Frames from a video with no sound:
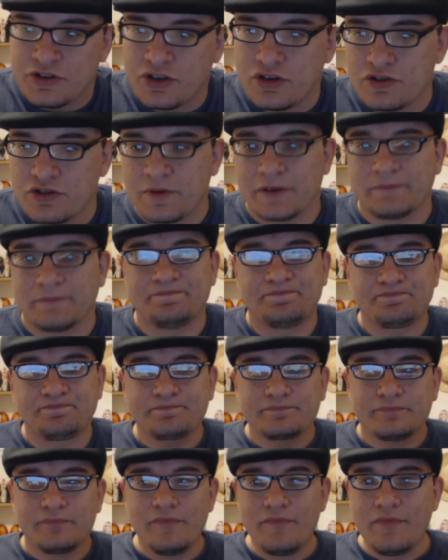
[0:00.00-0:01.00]
excuse me,
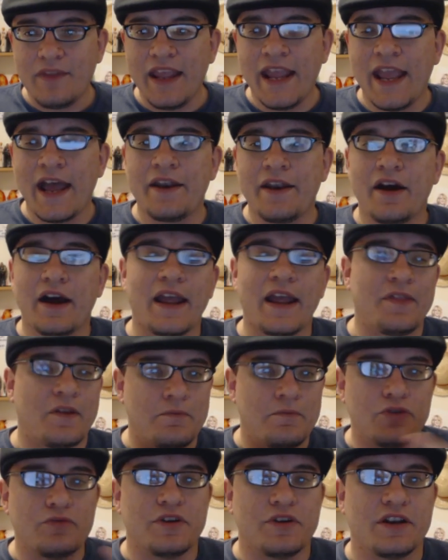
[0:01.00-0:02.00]
and uh, and the
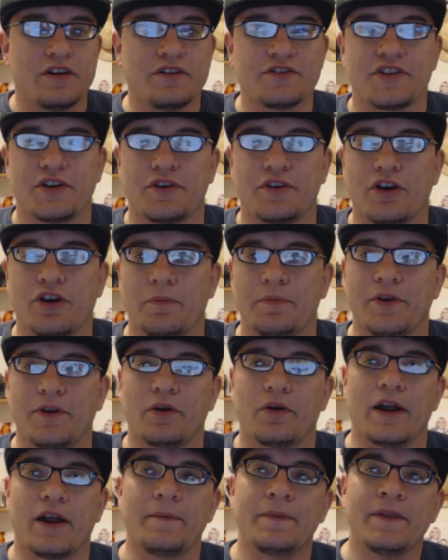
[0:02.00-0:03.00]
mutineers that are up
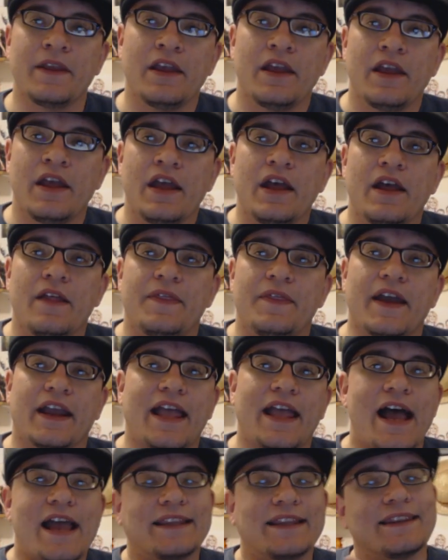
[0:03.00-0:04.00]
there, right?
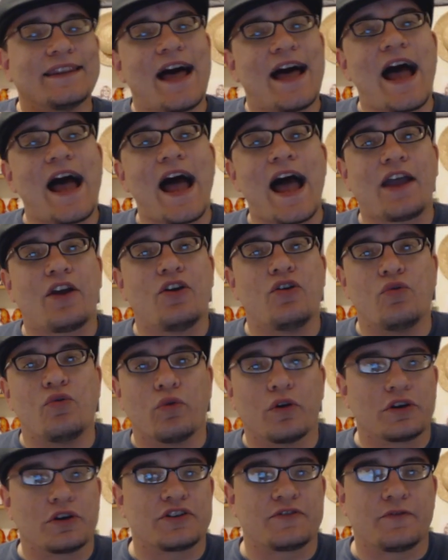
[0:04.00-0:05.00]
that guy Locke, who
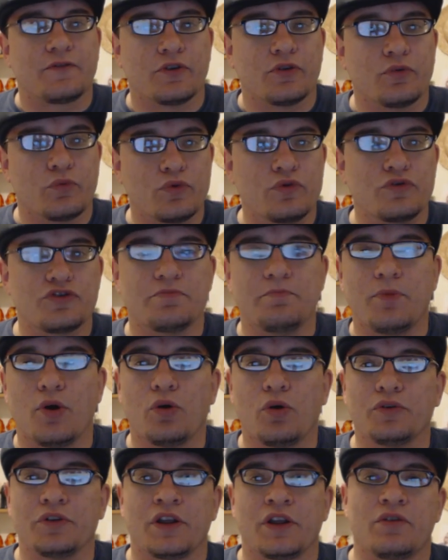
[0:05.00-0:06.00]
works for Roose
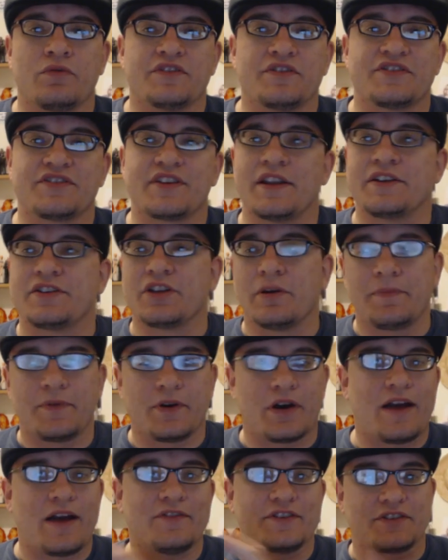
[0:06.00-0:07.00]
Bolton and who was sent up
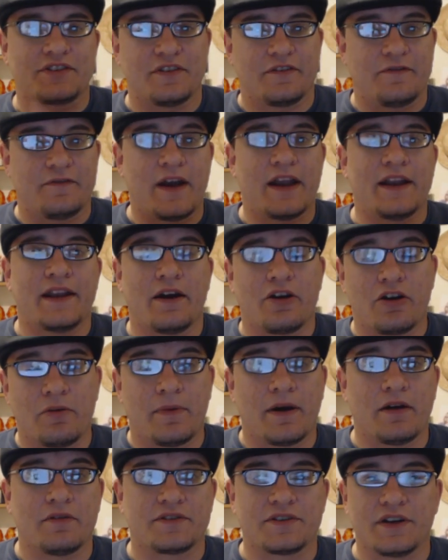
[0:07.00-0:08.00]
there obviously to find out
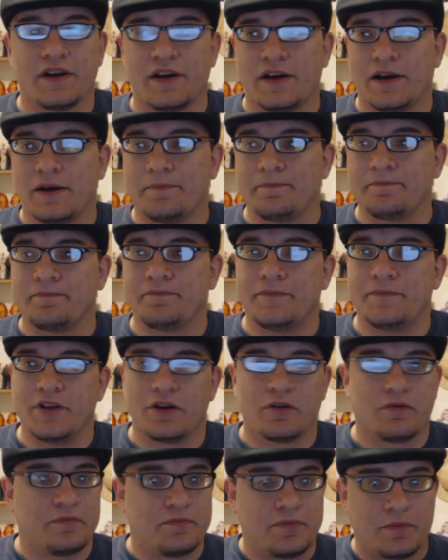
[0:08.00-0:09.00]
about, um, you
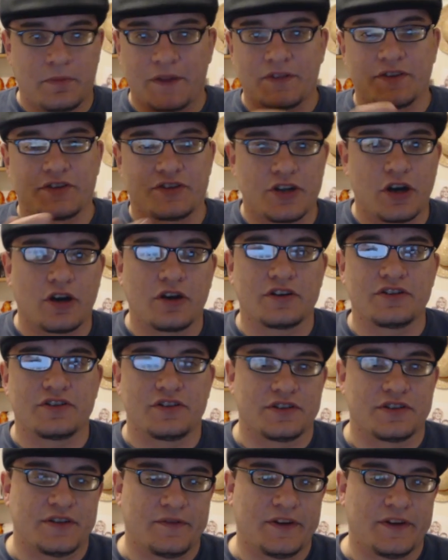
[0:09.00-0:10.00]
know, about the Starks
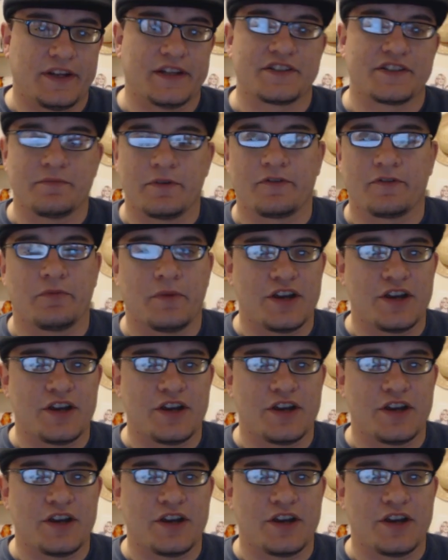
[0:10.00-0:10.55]
to see if he gets some